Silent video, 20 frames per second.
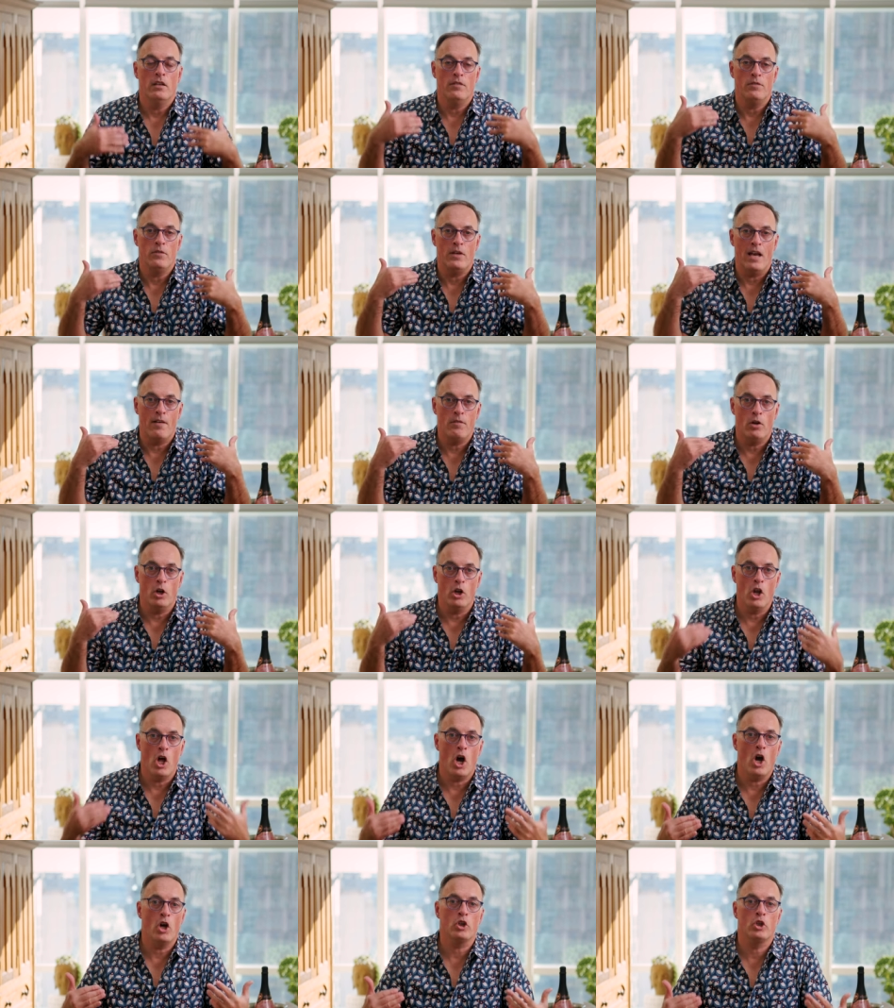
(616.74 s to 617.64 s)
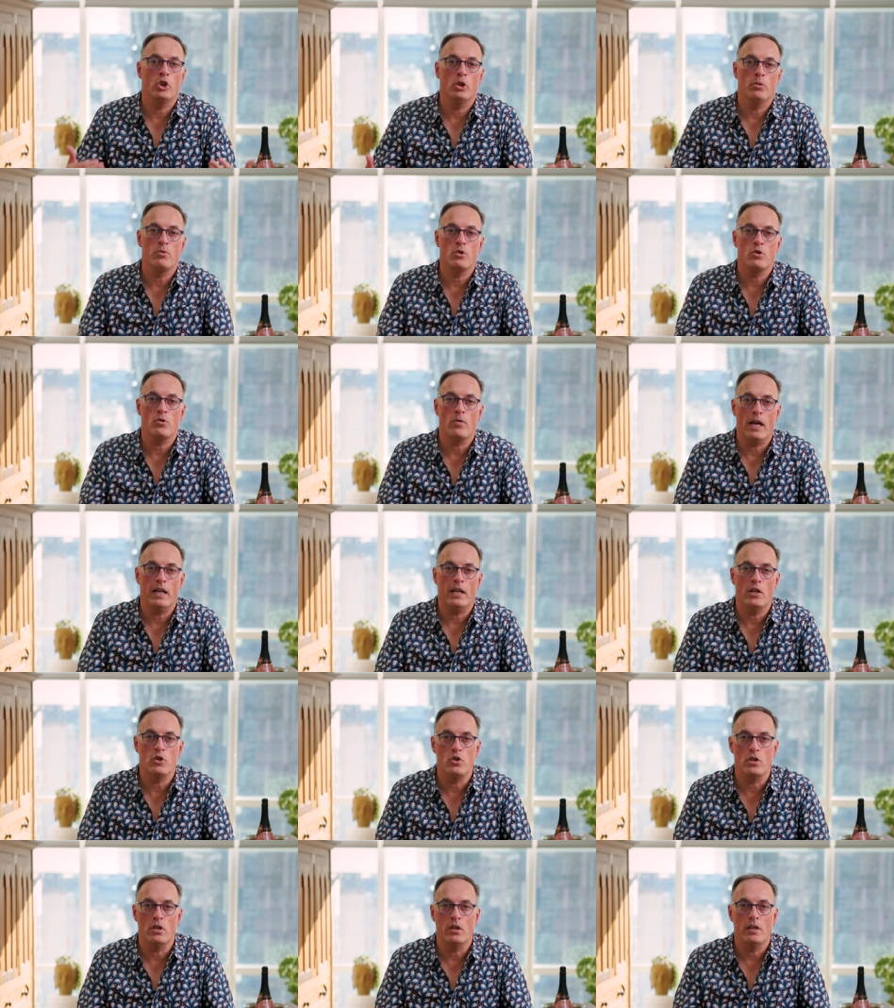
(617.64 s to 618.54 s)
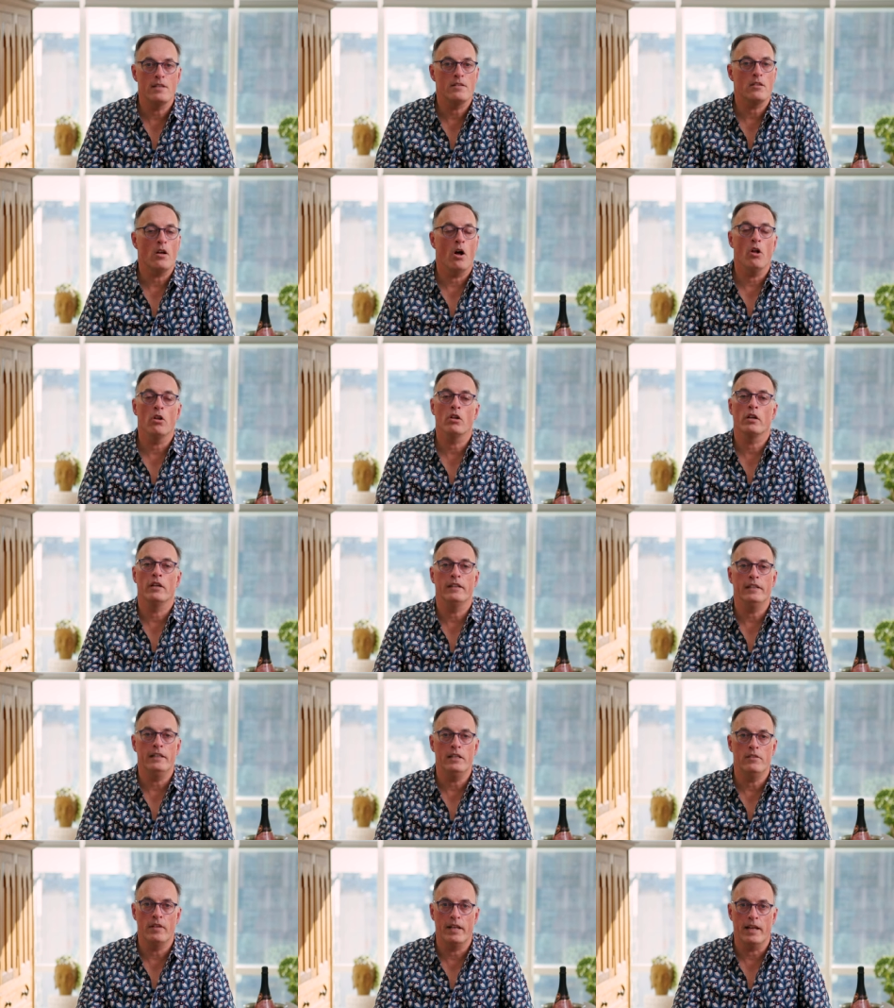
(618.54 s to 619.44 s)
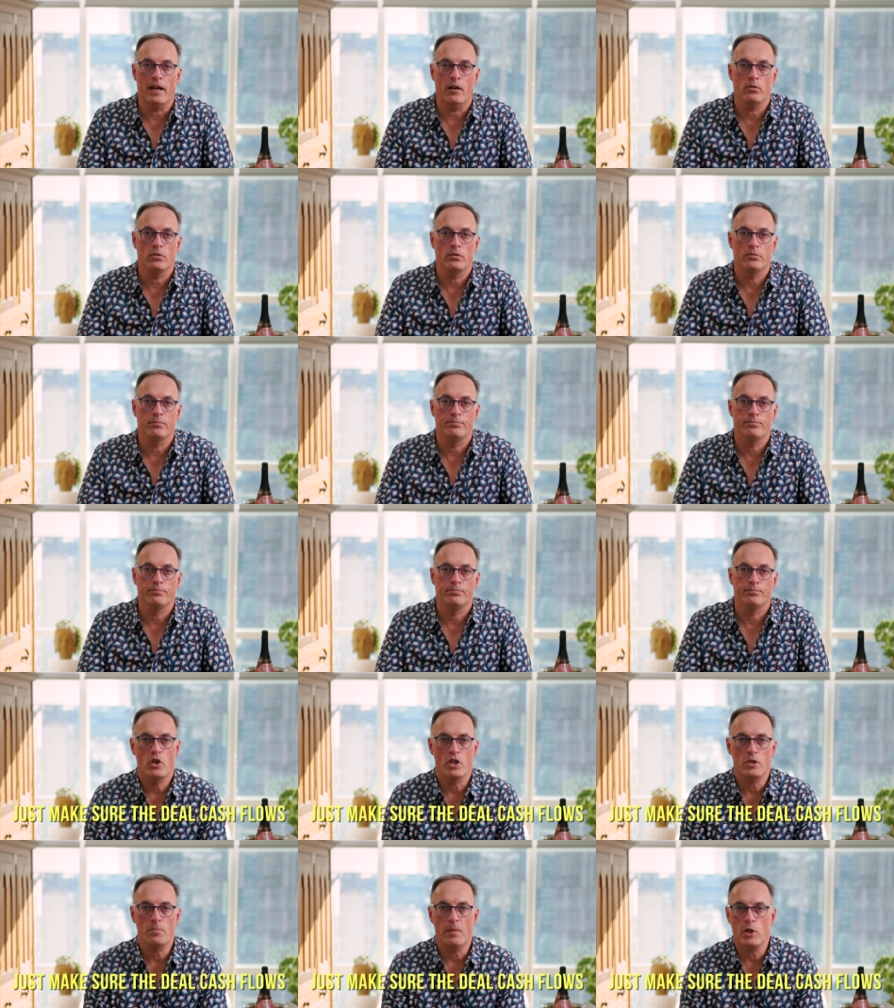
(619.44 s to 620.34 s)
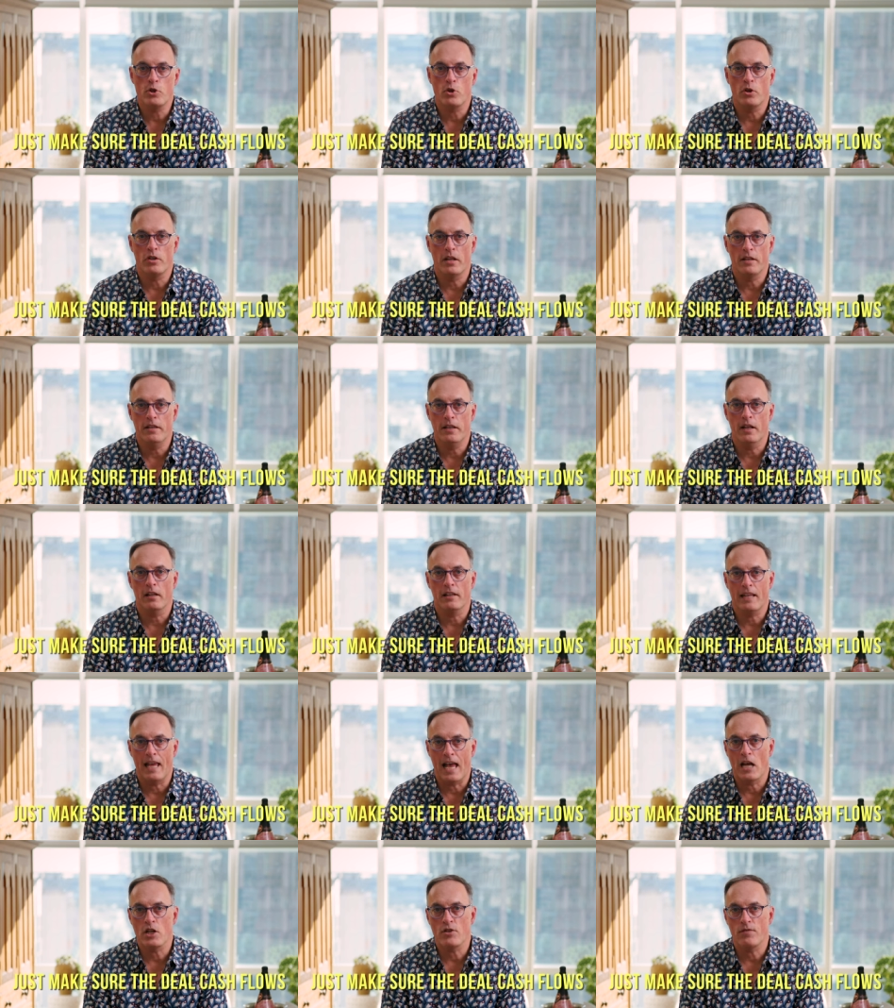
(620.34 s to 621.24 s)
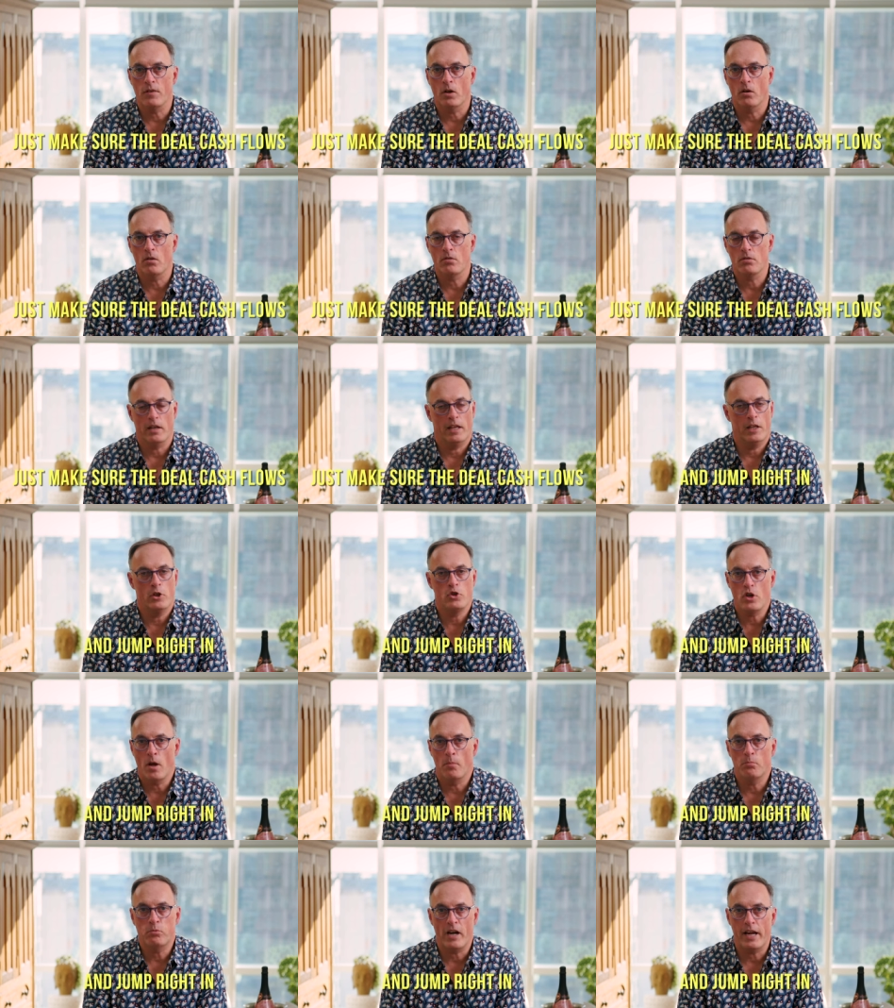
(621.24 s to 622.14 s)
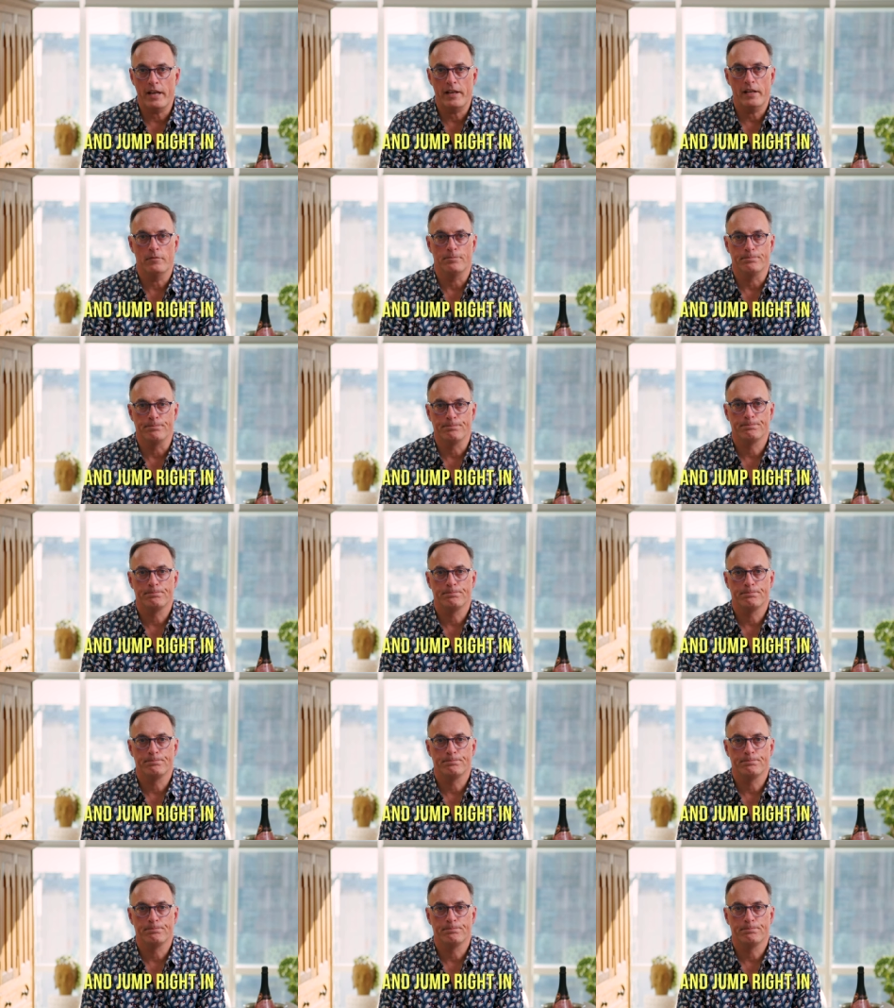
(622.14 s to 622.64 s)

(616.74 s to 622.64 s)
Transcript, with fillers: if you have a long-term strategy, it's all going to even out. Just make sure the deal cash flows and jump right in.